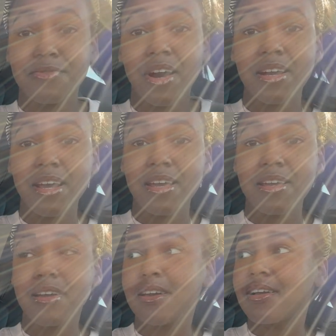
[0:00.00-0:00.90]
Friday.
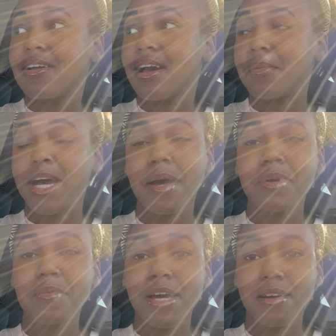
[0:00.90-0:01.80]
I'm
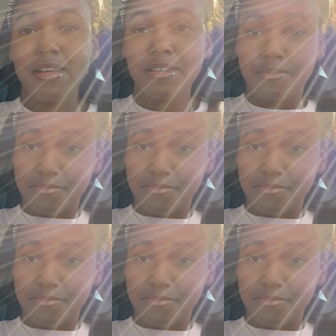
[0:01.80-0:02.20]
happy about it.